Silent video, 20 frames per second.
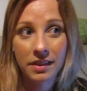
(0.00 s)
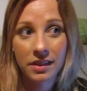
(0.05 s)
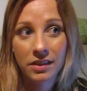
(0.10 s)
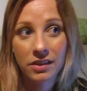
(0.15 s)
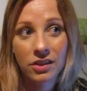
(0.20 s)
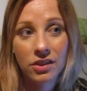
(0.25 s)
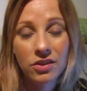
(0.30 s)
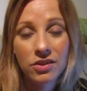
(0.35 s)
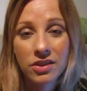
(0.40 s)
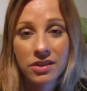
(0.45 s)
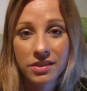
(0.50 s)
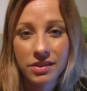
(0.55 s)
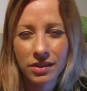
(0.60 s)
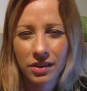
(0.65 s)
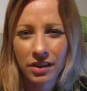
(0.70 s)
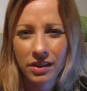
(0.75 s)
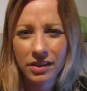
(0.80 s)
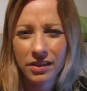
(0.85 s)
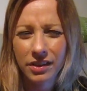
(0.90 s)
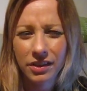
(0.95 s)
You just
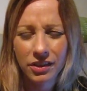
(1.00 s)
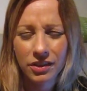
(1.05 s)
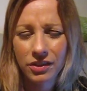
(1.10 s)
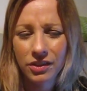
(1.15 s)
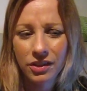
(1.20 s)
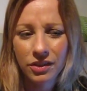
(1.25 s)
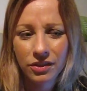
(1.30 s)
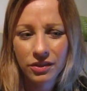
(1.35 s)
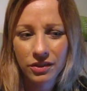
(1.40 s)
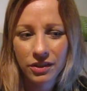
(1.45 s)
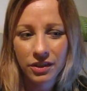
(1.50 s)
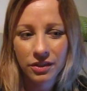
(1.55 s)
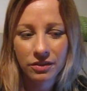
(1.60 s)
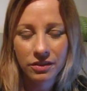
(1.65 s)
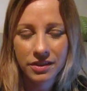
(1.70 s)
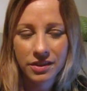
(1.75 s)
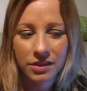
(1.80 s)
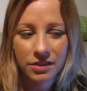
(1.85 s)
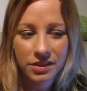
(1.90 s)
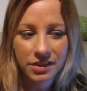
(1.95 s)
know,
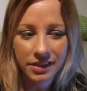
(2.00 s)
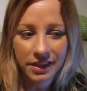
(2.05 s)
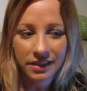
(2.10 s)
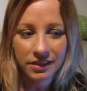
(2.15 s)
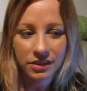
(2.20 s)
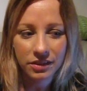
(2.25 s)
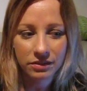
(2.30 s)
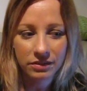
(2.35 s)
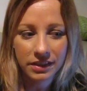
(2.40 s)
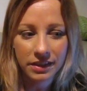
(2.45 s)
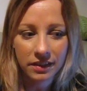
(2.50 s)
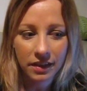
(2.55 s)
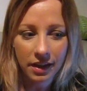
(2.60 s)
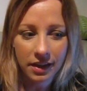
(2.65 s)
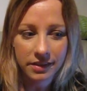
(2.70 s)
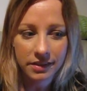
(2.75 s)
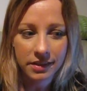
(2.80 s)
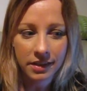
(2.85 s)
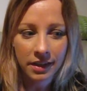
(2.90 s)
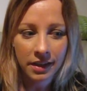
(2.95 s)
you start to
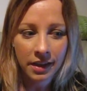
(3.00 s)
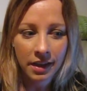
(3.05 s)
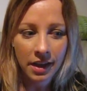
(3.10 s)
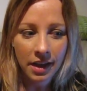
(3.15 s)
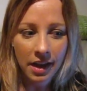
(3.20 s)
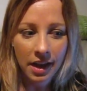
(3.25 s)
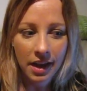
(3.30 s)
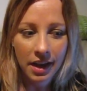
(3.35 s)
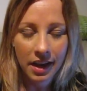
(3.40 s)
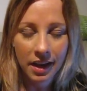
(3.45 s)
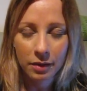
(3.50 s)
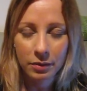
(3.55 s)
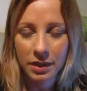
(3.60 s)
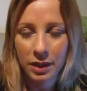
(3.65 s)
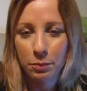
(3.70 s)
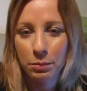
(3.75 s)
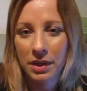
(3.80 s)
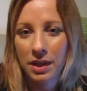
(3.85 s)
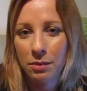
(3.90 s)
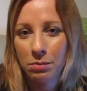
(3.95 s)
realise how
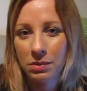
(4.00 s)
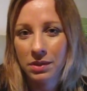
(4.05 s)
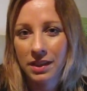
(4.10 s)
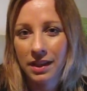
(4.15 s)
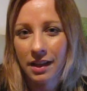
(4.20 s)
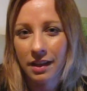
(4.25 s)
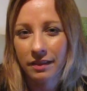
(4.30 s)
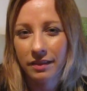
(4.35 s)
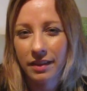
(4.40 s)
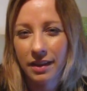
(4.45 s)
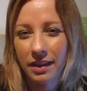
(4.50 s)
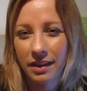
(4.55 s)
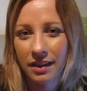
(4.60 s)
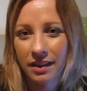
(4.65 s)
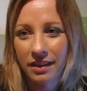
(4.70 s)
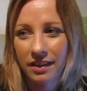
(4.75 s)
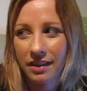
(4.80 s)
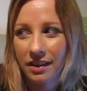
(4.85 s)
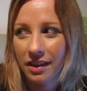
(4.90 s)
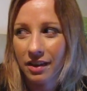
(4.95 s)
many people out
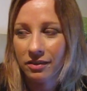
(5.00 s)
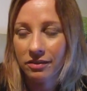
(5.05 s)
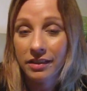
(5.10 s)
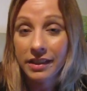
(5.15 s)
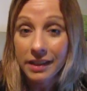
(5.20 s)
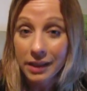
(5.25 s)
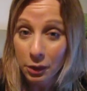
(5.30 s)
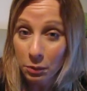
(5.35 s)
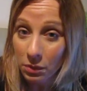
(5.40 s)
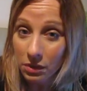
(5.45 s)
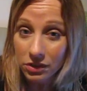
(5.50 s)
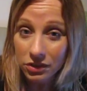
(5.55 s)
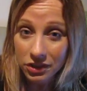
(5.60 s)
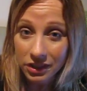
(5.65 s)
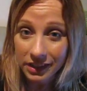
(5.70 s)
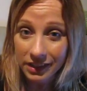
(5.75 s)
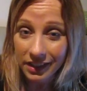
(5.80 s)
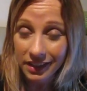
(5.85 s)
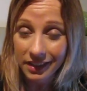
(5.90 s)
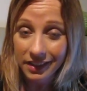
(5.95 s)
there are really
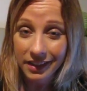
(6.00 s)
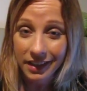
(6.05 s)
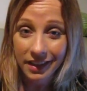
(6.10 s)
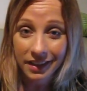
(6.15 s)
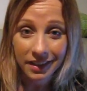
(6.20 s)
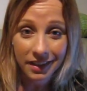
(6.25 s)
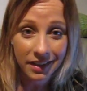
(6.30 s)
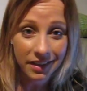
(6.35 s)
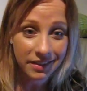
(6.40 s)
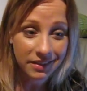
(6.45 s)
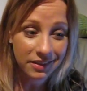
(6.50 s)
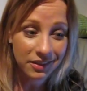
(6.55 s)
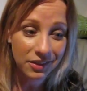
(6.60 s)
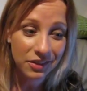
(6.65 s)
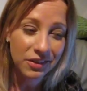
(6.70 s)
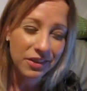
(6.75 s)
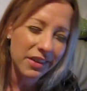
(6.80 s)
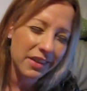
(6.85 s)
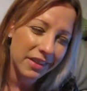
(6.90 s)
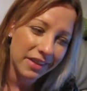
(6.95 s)
watching it, and you
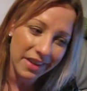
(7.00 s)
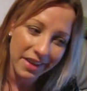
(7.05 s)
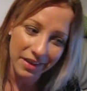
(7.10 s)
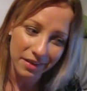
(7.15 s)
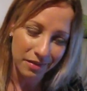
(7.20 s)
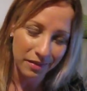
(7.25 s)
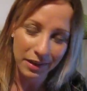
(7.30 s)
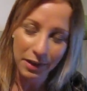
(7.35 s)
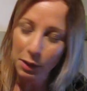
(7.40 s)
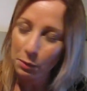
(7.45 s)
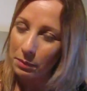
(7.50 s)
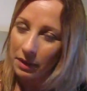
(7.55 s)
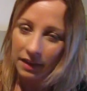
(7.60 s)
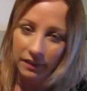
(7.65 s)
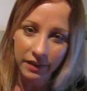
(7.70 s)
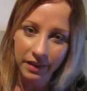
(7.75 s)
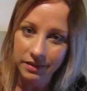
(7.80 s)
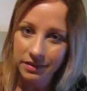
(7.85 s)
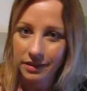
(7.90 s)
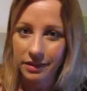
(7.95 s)
don't kind of think about
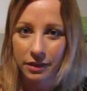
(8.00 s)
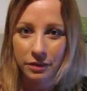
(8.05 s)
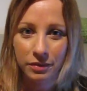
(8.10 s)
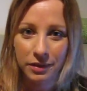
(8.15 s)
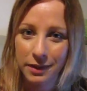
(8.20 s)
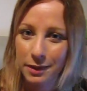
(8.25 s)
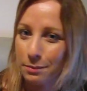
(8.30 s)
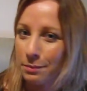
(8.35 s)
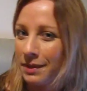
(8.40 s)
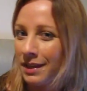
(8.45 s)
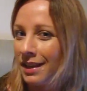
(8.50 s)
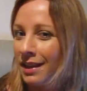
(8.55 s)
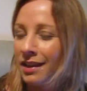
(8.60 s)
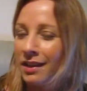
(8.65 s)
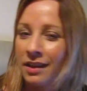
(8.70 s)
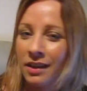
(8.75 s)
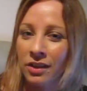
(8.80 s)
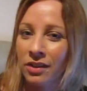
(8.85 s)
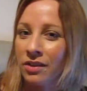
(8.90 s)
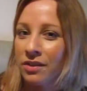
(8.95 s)
that stuff at the
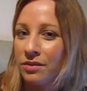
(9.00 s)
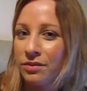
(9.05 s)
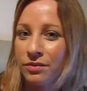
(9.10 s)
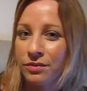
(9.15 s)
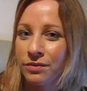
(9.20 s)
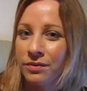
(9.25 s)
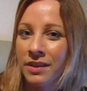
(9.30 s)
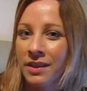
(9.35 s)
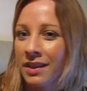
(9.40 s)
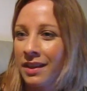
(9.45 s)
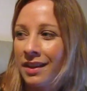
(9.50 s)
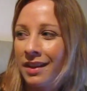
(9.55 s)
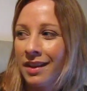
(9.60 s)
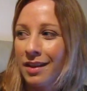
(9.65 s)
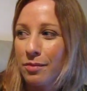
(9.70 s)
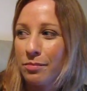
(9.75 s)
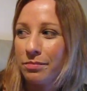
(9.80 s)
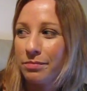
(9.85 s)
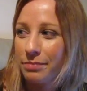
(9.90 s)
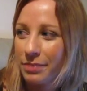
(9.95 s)
beginning. You don't,
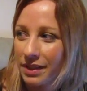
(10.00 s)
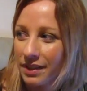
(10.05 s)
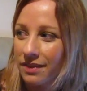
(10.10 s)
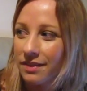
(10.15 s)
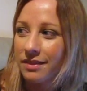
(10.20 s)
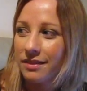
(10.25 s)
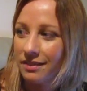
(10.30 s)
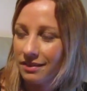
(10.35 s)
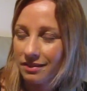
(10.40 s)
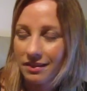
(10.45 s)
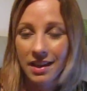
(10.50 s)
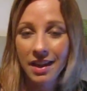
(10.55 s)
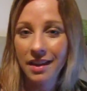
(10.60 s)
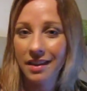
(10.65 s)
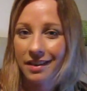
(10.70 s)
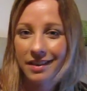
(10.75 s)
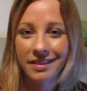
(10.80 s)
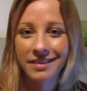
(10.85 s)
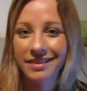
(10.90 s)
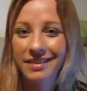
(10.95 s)
but
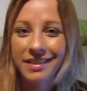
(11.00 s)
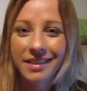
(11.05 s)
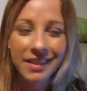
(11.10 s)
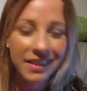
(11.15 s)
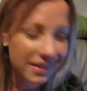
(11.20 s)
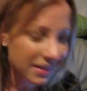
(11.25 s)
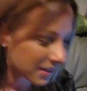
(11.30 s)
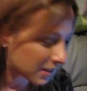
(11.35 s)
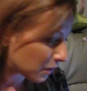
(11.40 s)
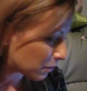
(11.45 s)
yeah, it's